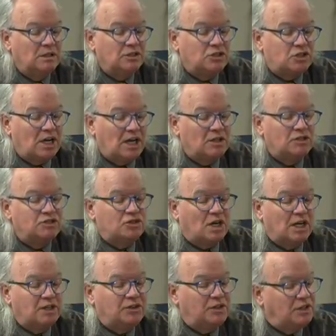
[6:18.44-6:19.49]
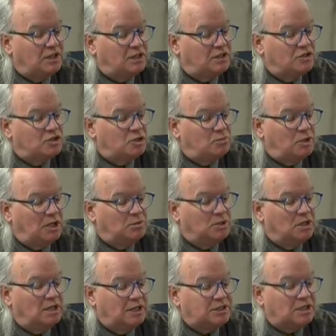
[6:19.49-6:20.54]
The challenge, I think, is to be
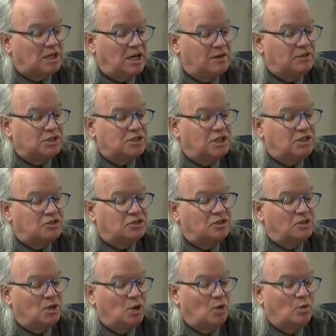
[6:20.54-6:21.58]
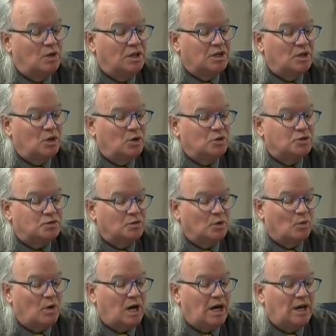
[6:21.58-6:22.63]
able to let the conversation go where it goes for
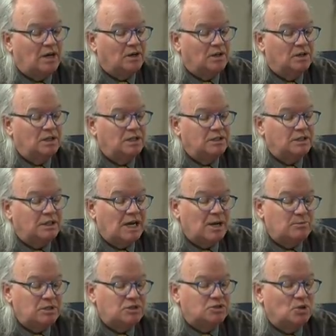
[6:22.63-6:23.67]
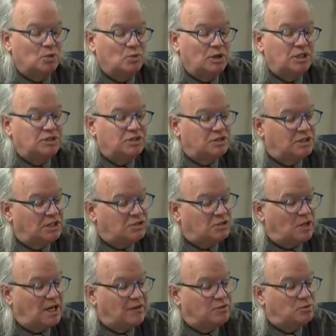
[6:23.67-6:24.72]
a while, to not be so rigid that
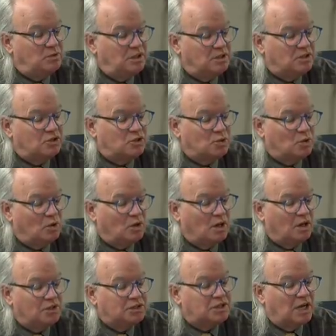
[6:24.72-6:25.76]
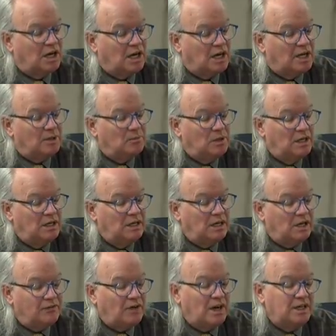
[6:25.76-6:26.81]
you have to be in control all the time.
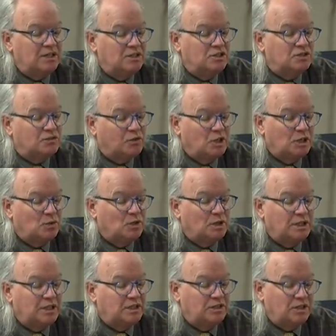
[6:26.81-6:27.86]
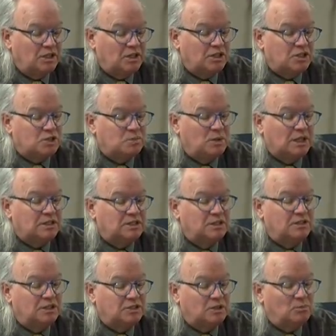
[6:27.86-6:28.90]
I find it is frequently in the
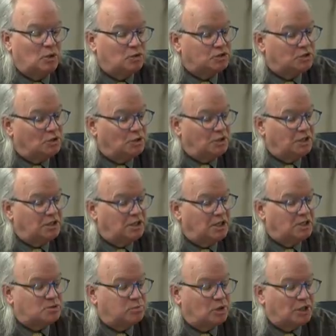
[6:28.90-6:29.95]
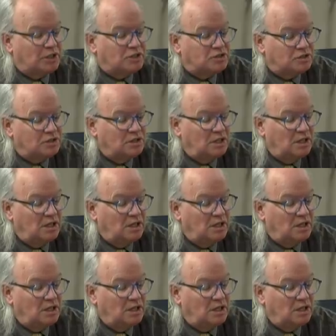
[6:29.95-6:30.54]
unexpected that the most learning takes place.